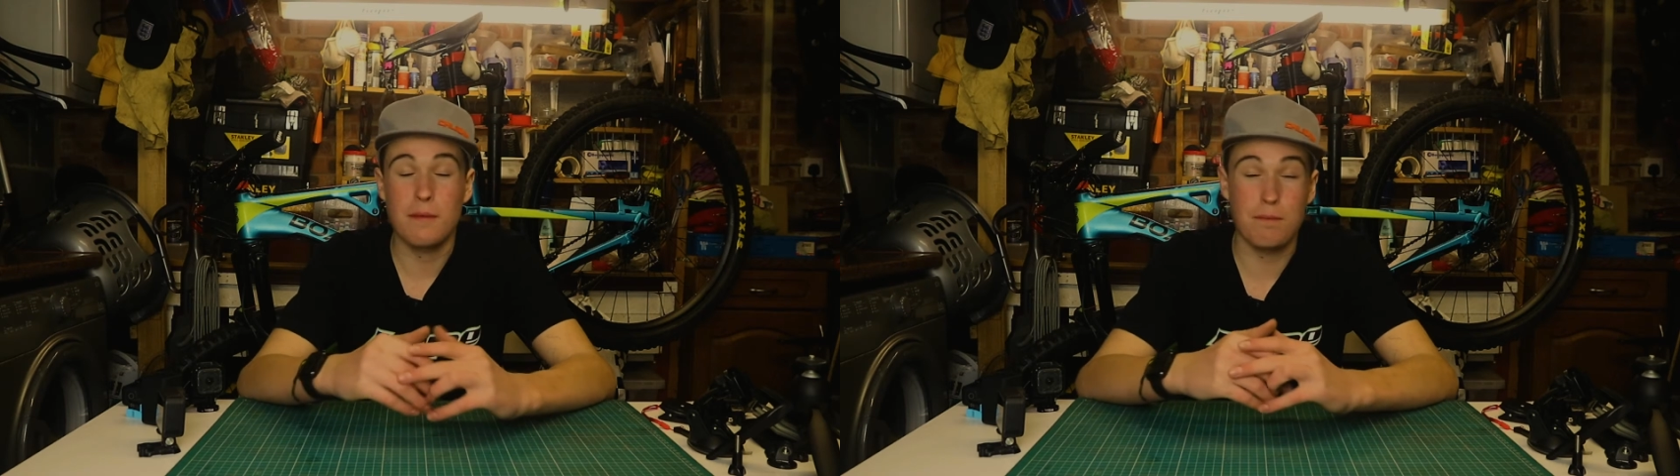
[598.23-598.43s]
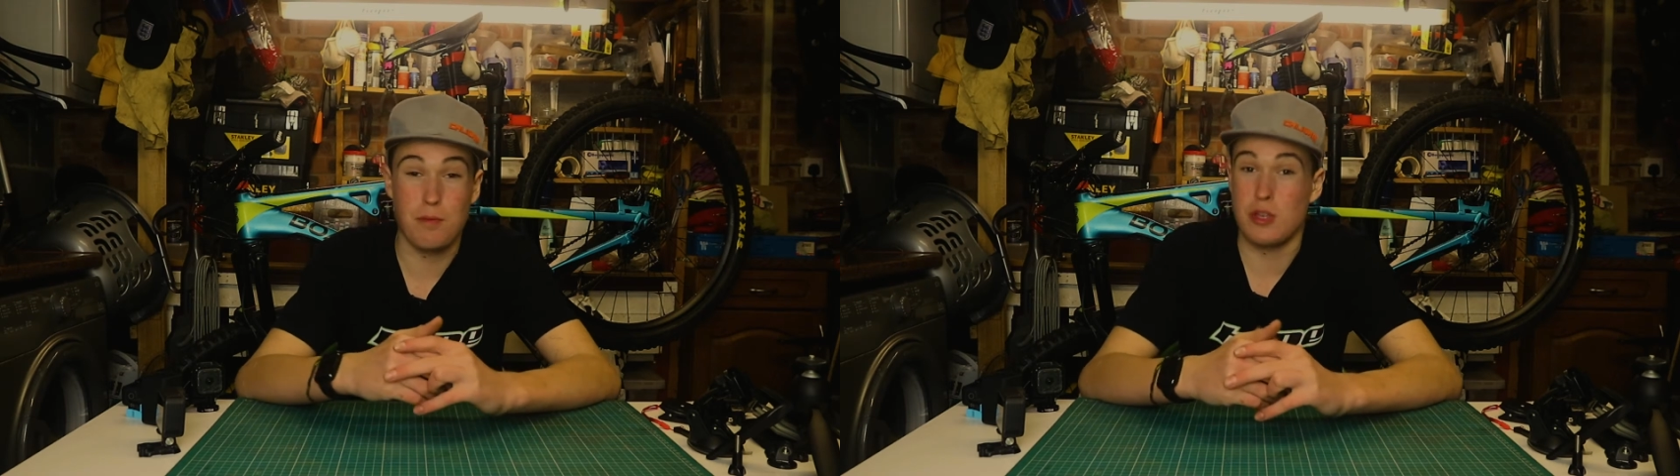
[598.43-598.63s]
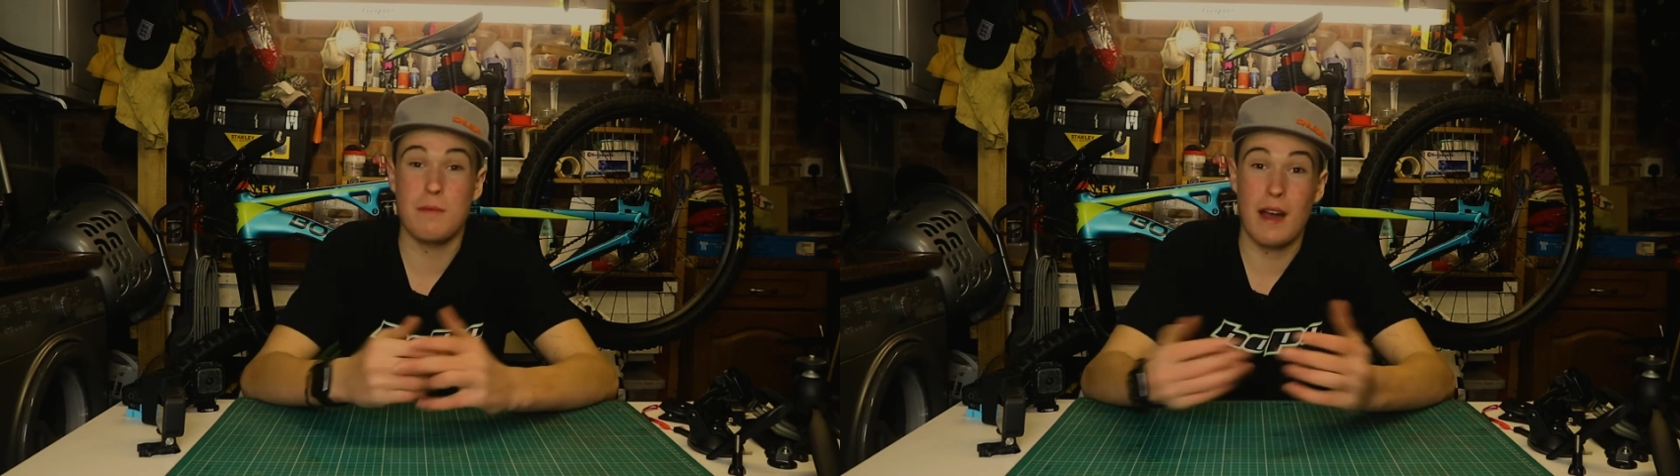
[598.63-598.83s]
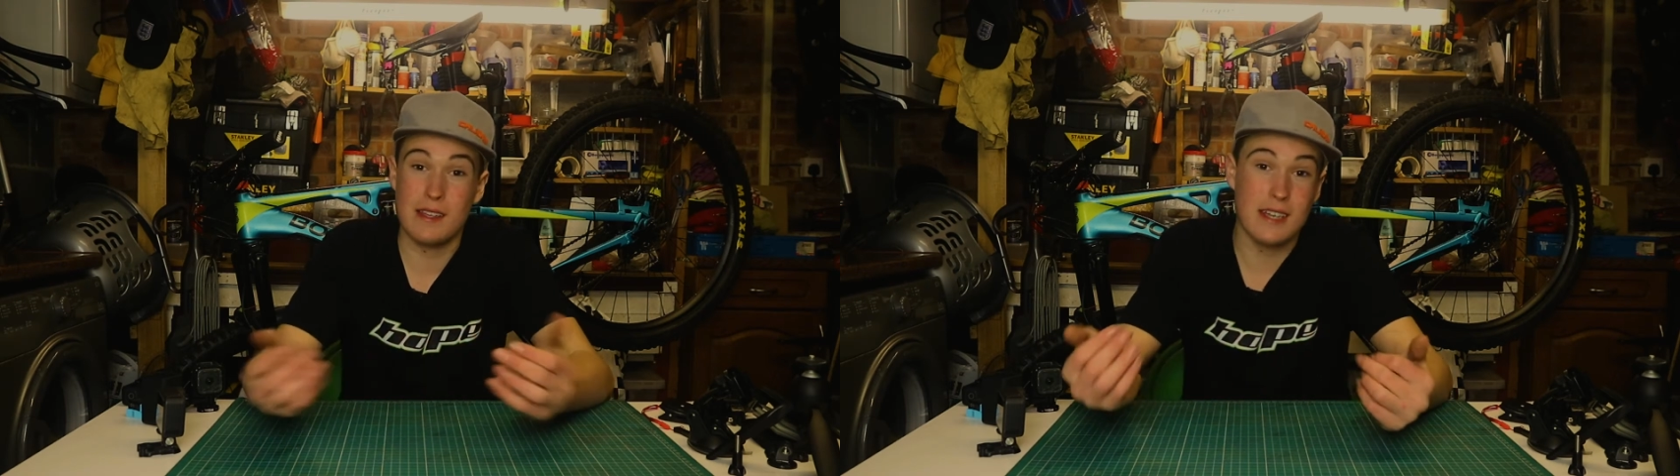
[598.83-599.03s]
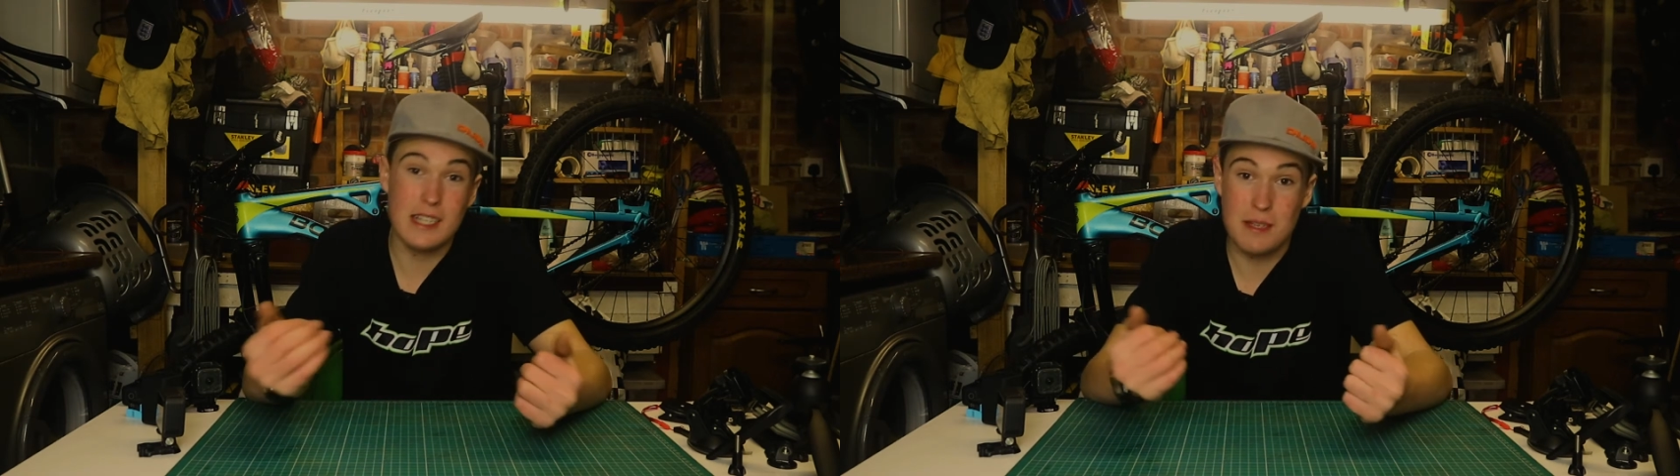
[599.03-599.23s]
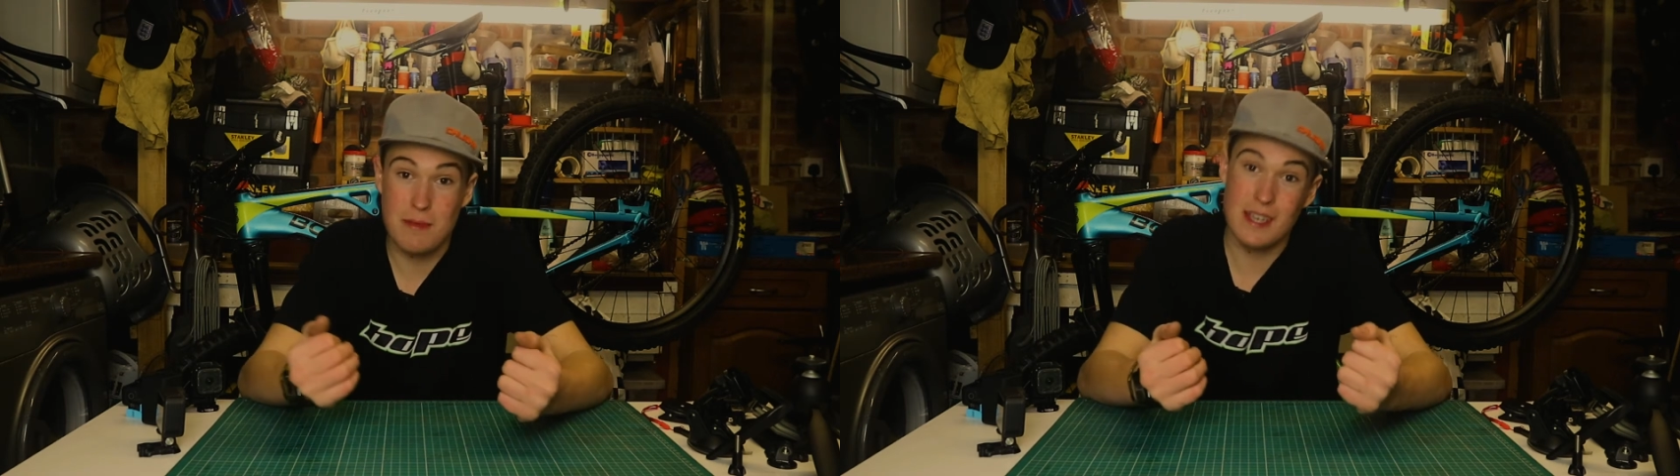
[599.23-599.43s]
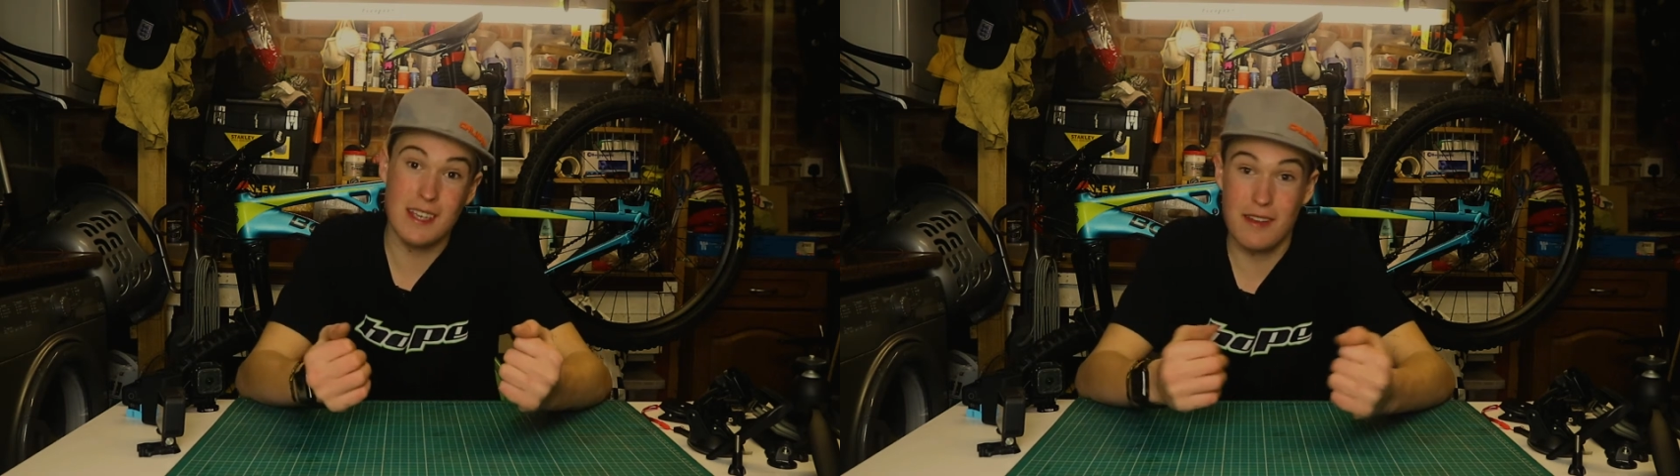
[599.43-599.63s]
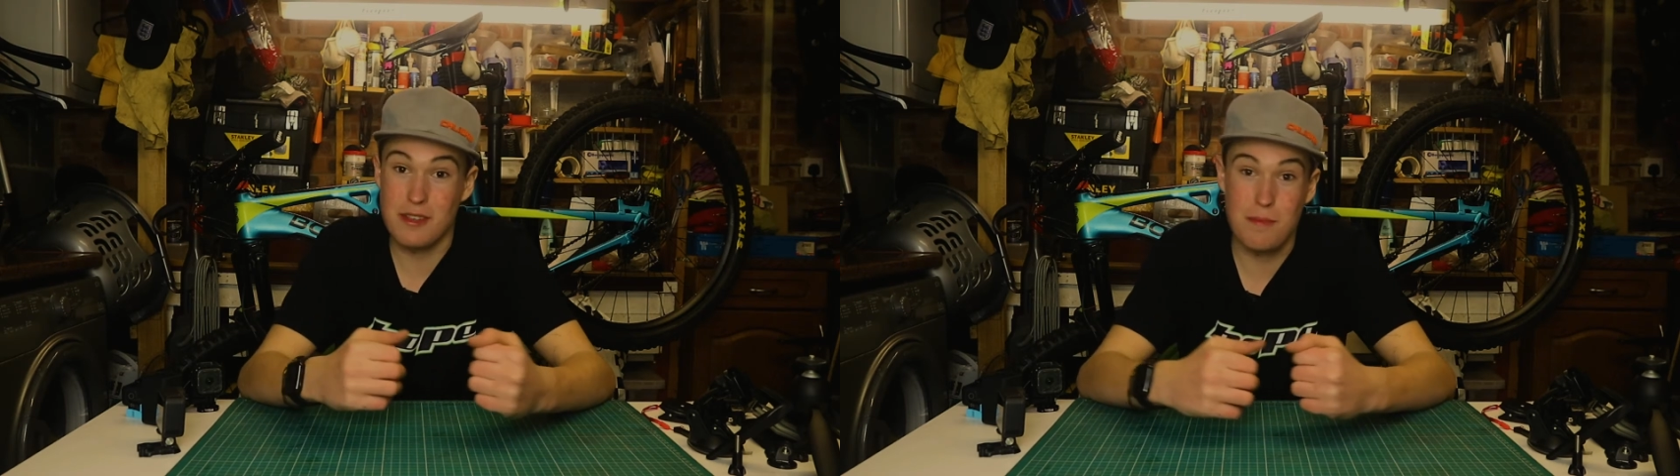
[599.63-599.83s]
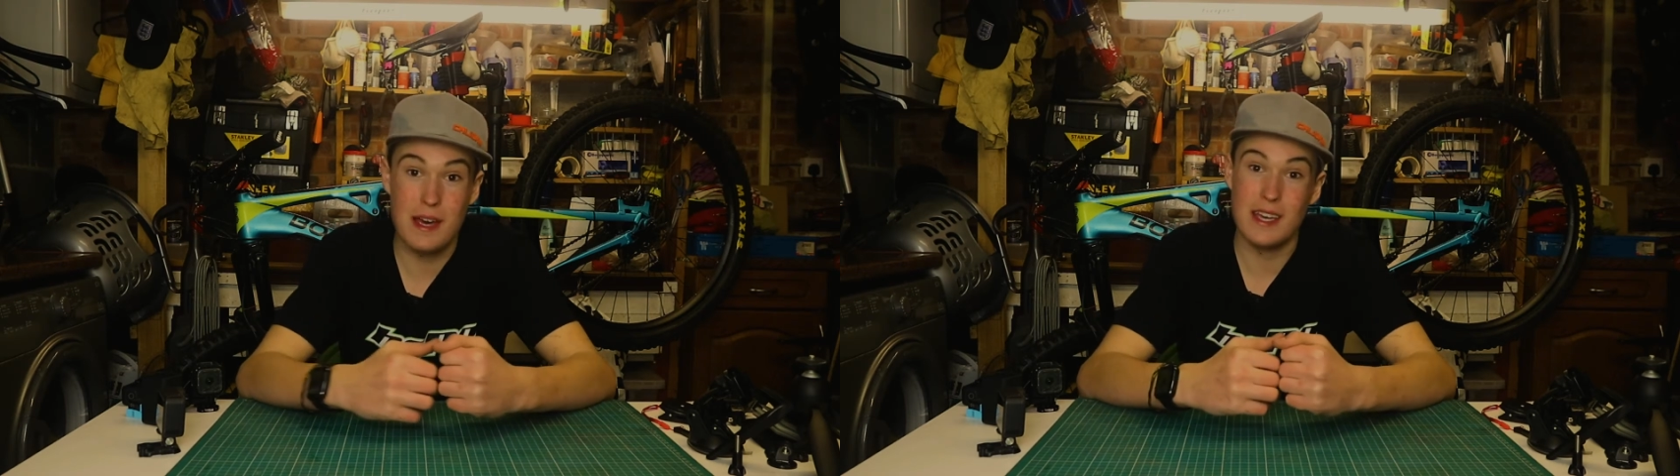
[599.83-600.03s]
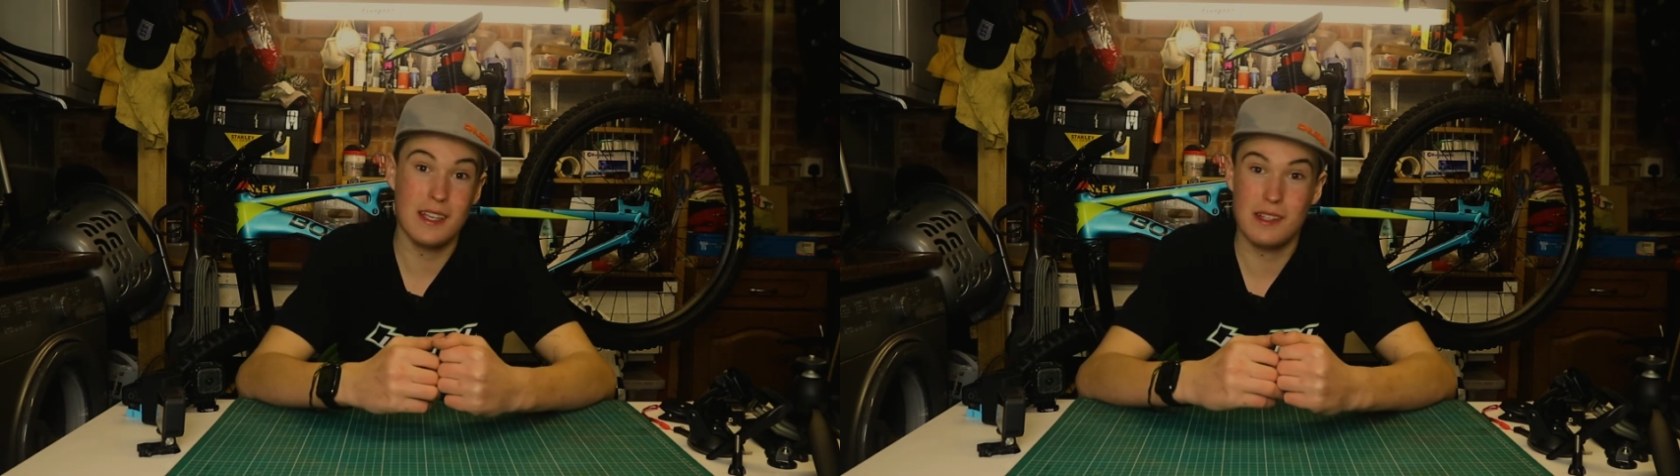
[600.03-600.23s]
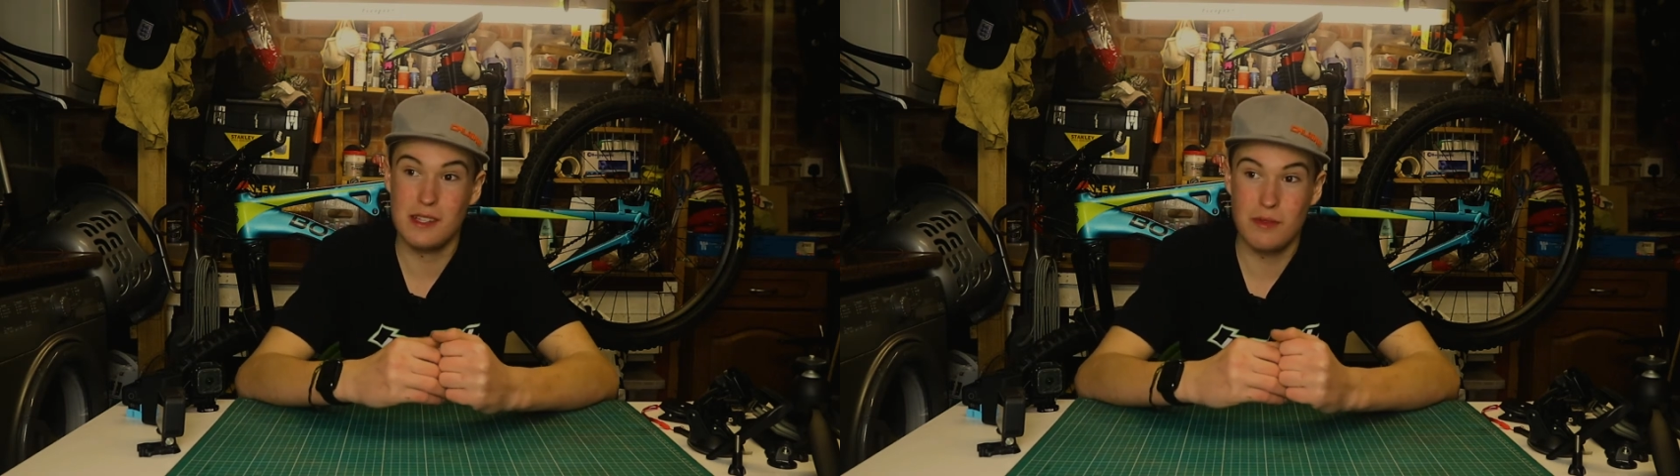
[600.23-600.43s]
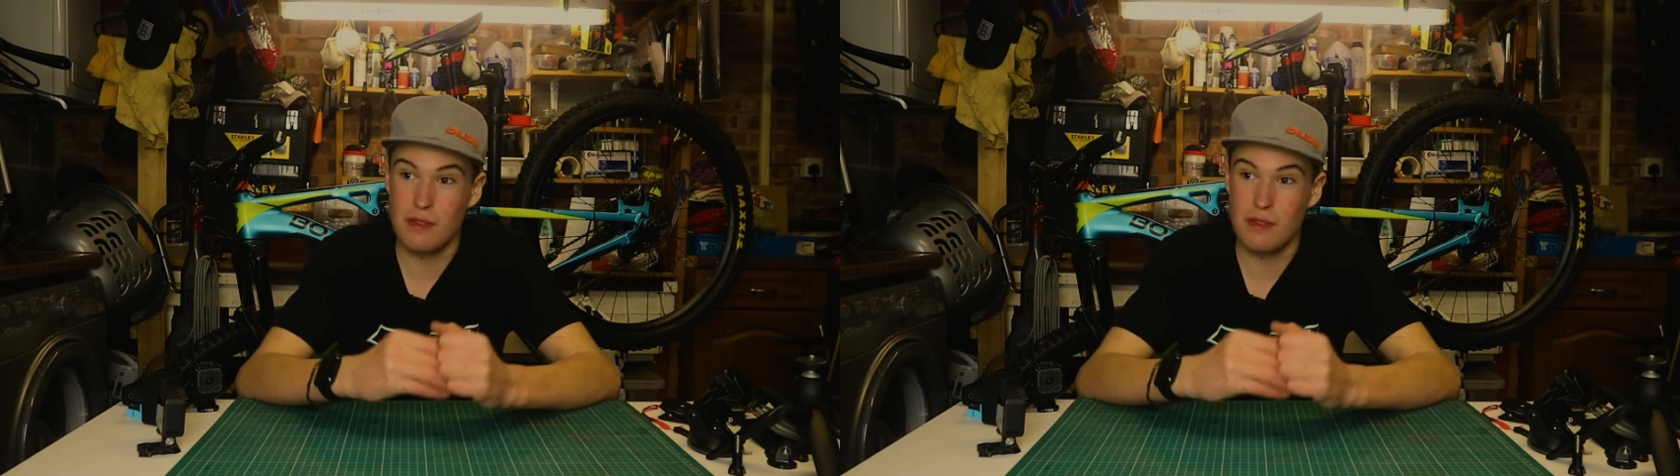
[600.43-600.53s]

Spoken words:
But you might say to me, you have to pay